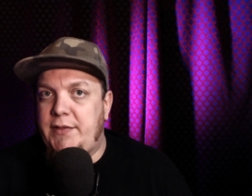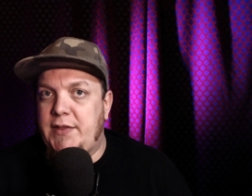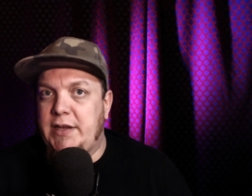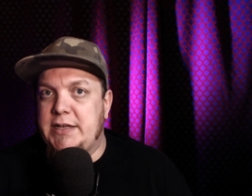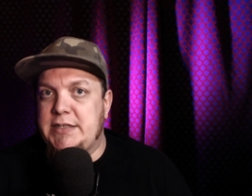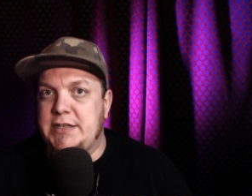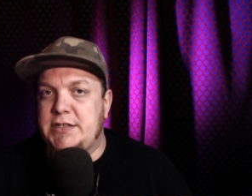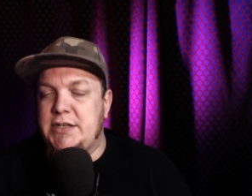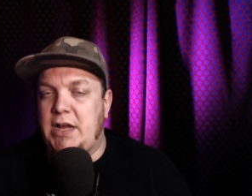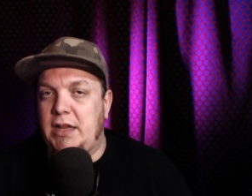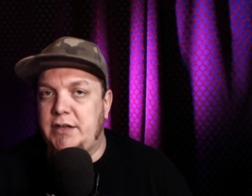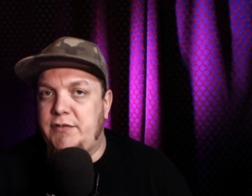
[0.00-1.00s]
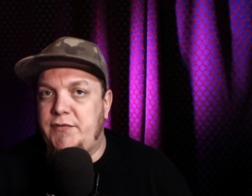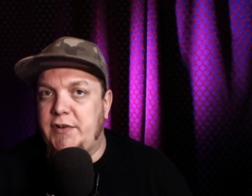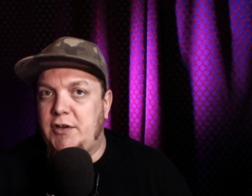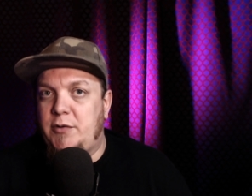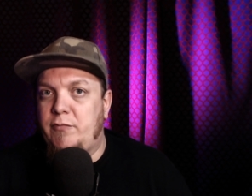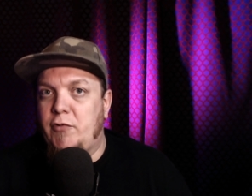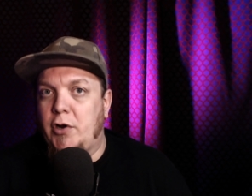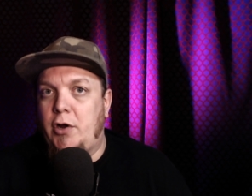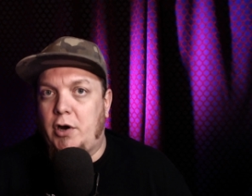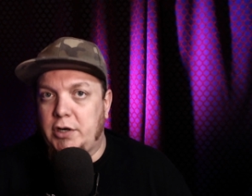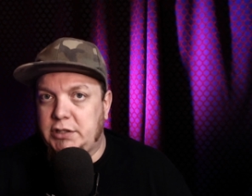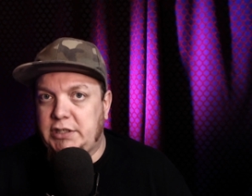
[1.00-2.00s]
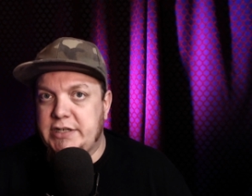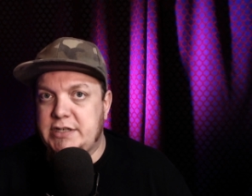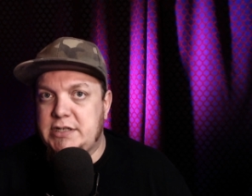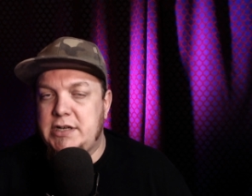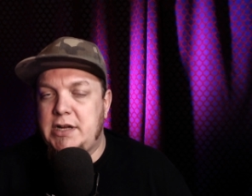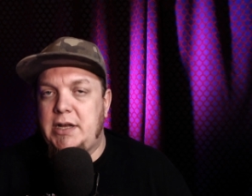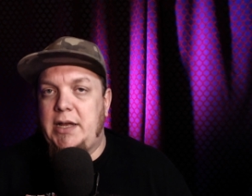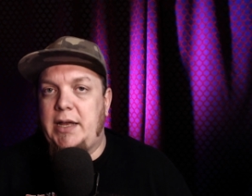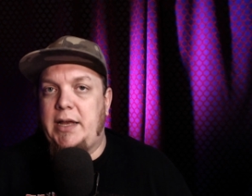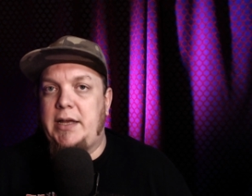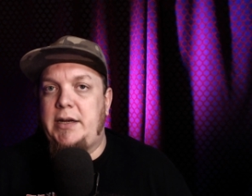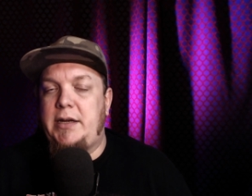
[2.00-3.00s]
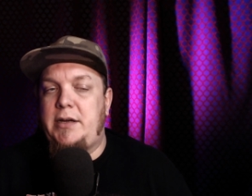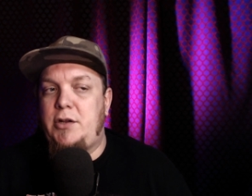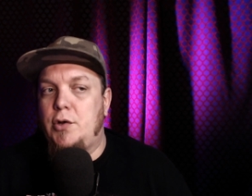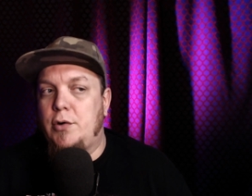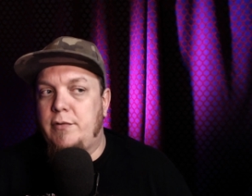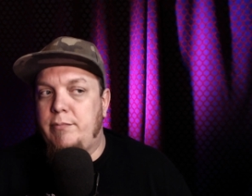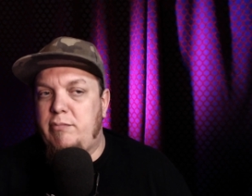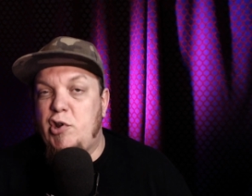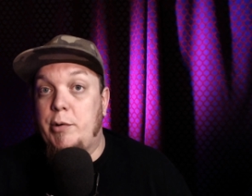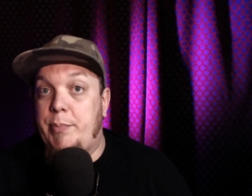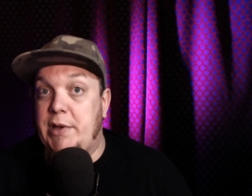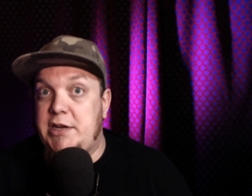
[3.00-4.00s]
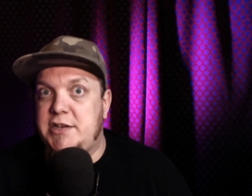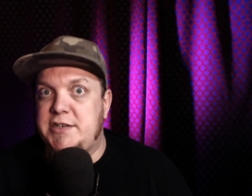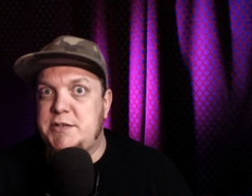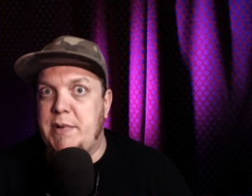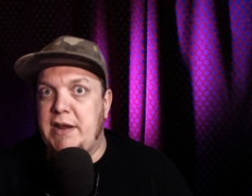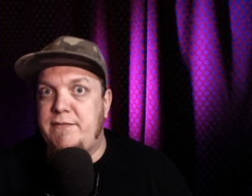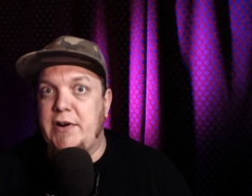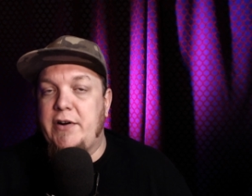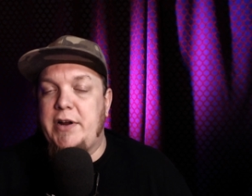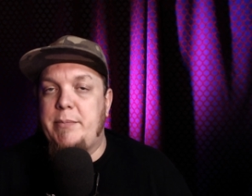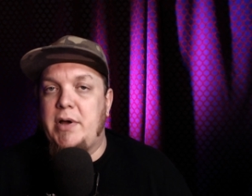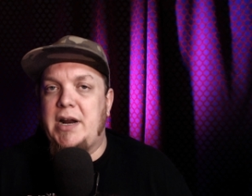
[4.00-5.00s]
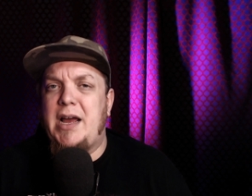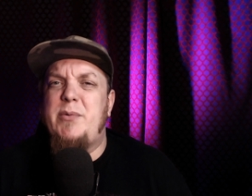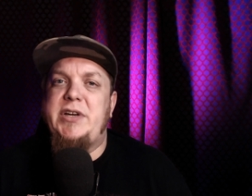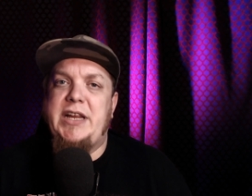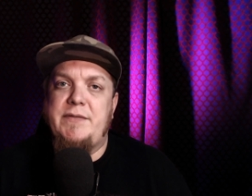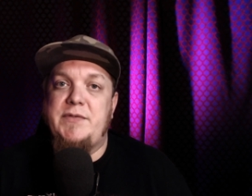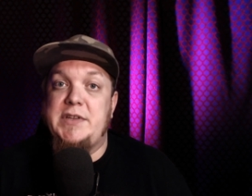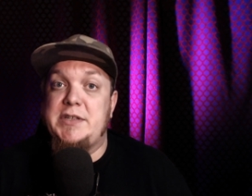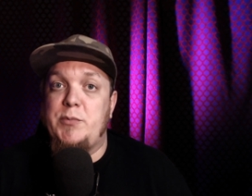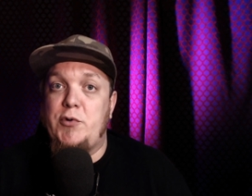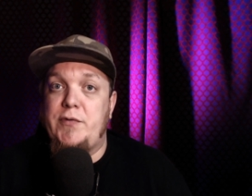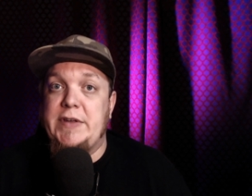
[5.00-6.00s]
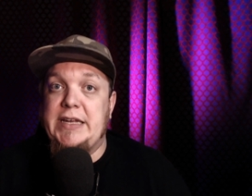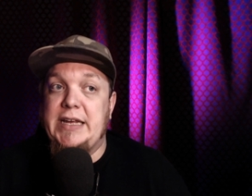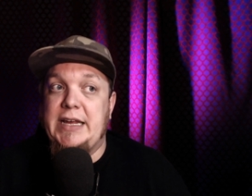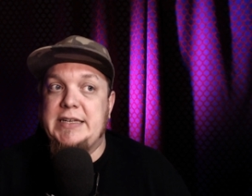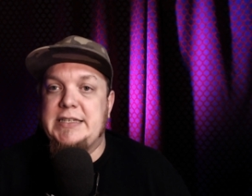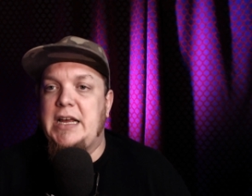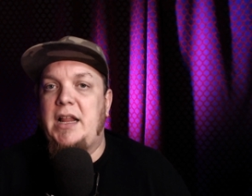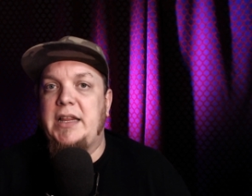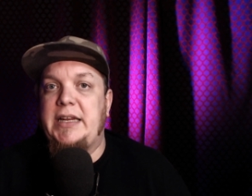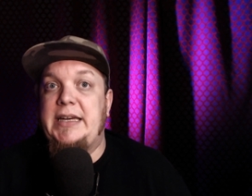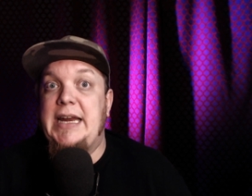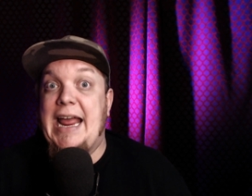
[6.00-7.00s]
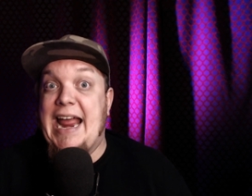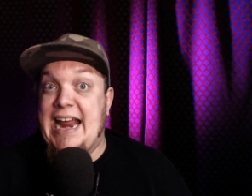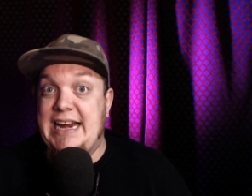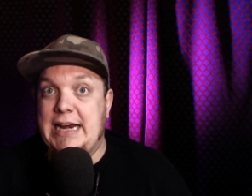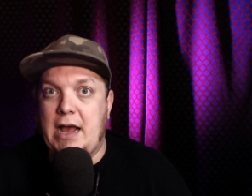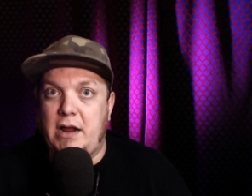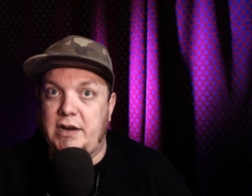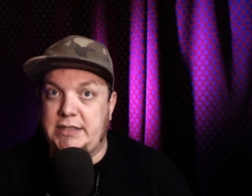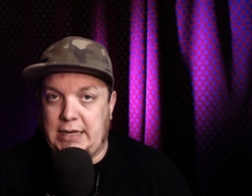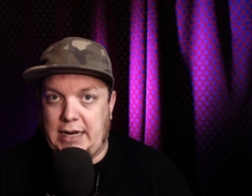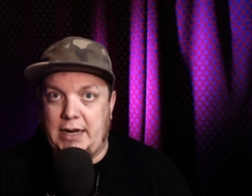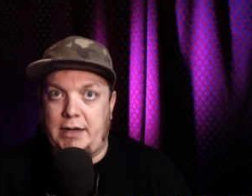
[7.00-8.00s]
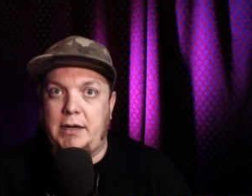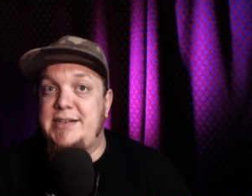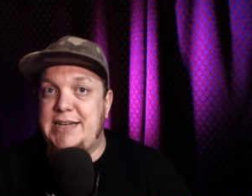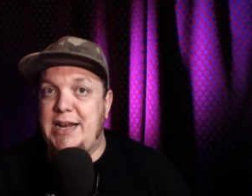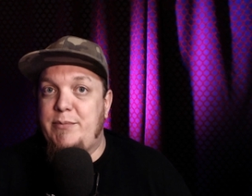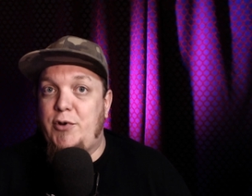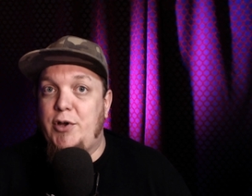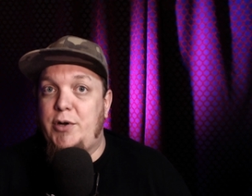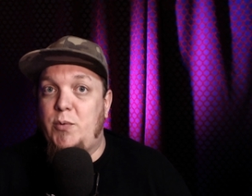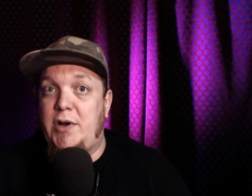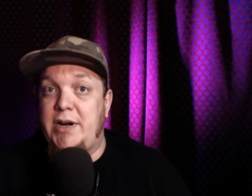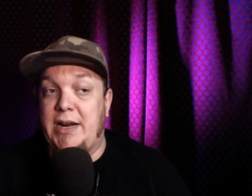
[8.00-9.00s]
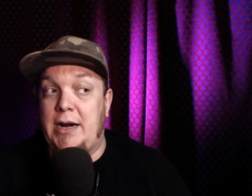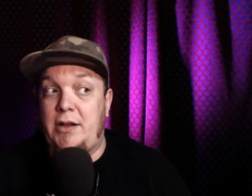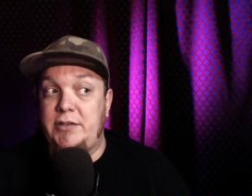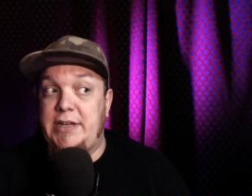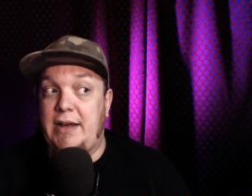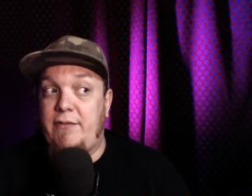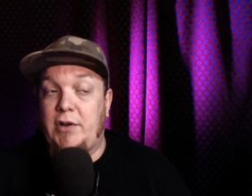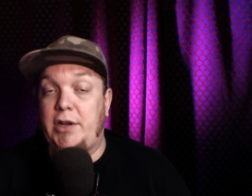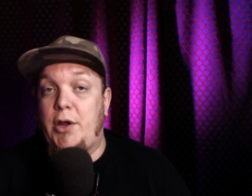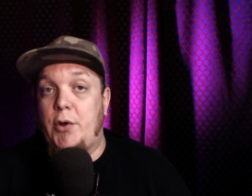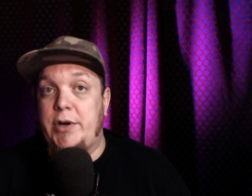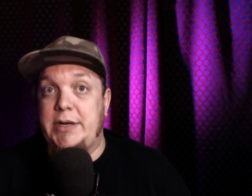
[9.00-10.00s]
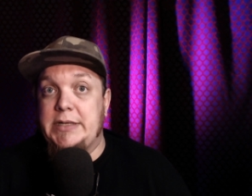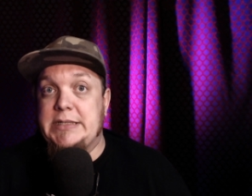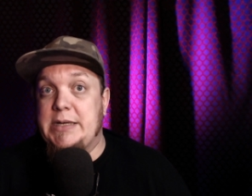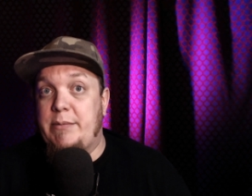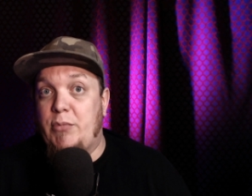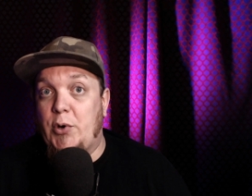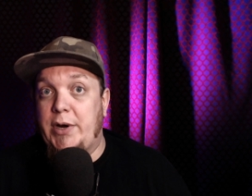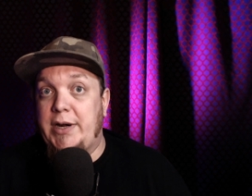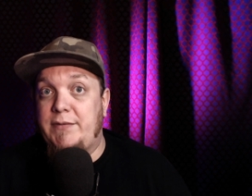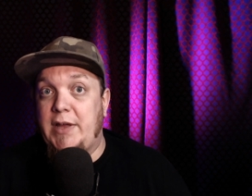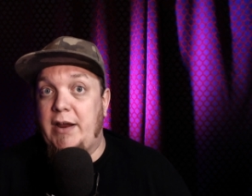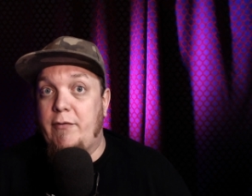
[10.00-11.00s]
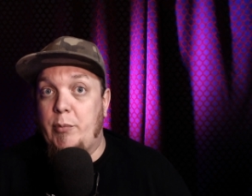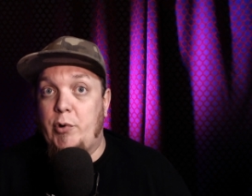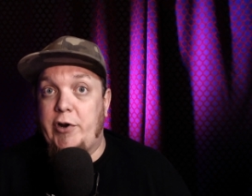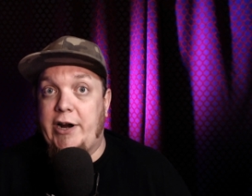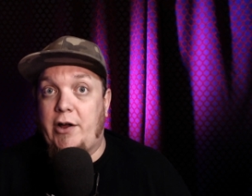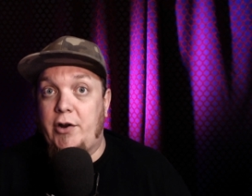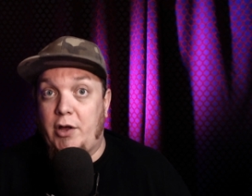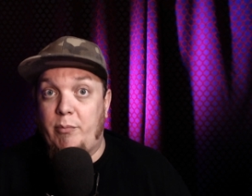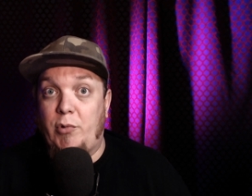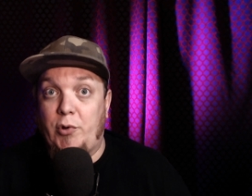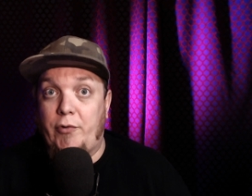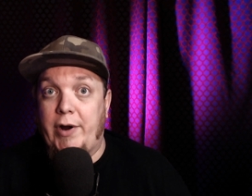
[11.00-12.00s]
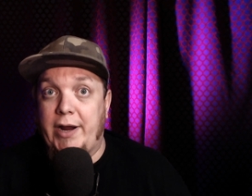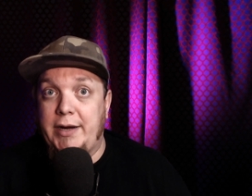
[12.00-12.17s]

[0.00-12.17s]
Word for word: think it's a solid film regardless and your your opinions may vary, but I would give this movie a solid 8 out of 10. Damn good one and I'll definitely own it at some point if they ever put it out on Blu-ray.